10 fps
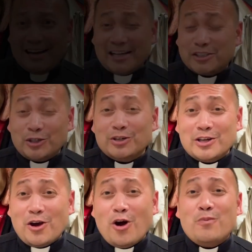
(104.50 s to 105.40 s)
I
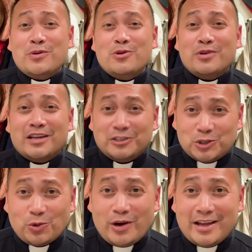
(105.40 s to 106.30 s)
certainly hope you
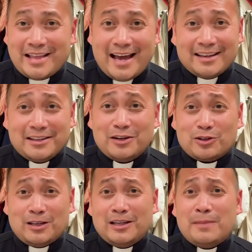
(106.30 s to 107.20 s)
enjoyed that
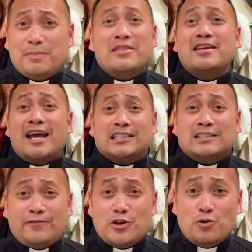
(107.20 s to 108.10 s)
little clip. In the next
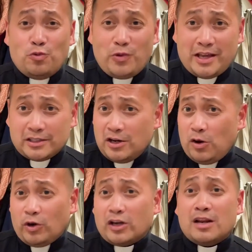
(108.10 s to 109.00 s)
few weeks,
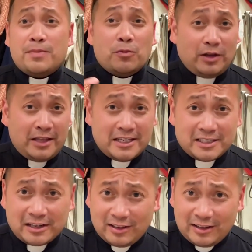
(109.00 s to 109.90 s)
we're going to be
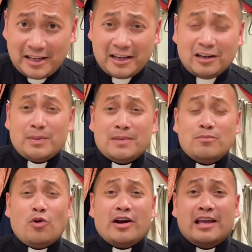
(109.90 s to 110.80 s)
releasing a little bit
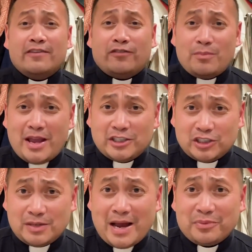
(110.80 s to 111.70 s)
more
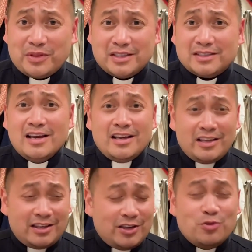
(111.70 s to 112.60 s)
information about this
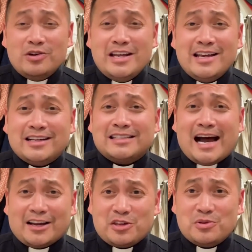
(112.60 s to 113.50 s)
unique
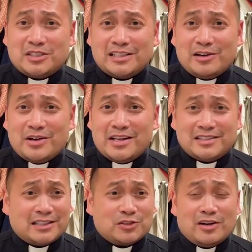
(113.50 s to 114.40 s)

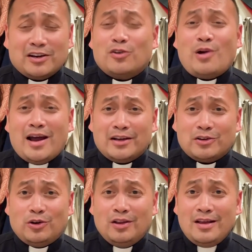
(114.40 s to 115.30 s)
docu-series that's going to
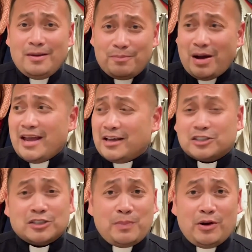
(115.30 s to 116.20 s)
chronicle my
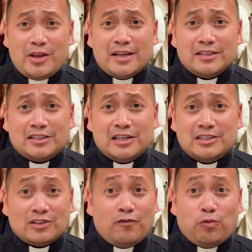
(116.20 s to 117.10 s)

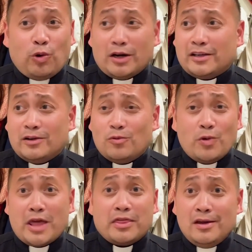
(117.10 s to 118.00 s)
experiences of working
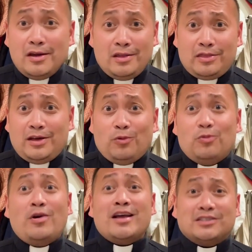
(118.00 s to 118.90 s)
with the
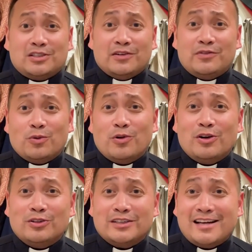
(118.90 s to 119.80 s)
rest of the
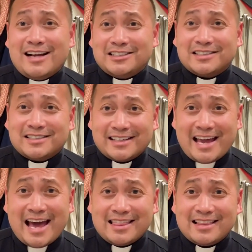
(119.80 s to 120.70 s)
world and not just the
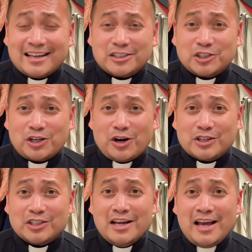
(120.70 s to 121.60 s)
Catholic
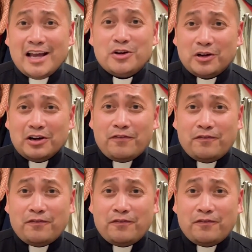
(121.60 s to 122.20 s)
Church. And you're going to